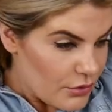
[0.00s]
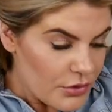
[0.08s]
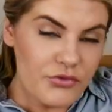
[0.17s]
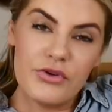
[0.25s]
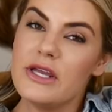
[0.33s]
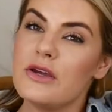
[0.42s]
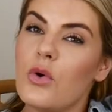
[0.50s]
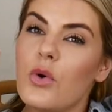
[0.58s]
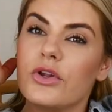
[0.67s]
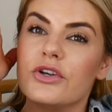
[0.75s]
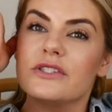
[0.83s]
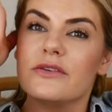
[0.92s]

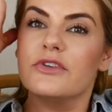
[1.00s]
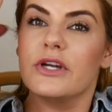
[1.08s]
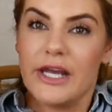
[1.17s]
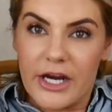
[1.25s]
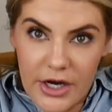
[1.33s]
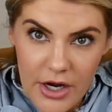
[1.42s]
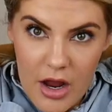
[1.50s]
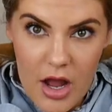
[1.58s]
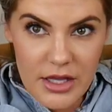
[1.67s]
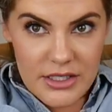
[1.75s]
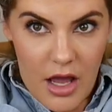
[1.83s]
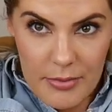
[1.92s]
3/4 of your hair
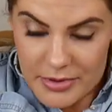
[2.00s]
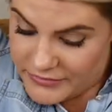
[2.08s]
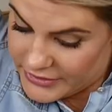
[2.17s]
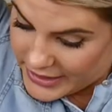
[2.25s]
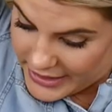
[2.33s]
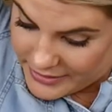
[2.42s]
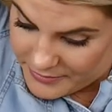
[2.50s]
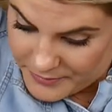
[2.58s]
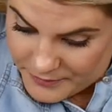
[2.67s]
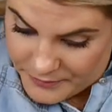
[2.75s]
on top of your head.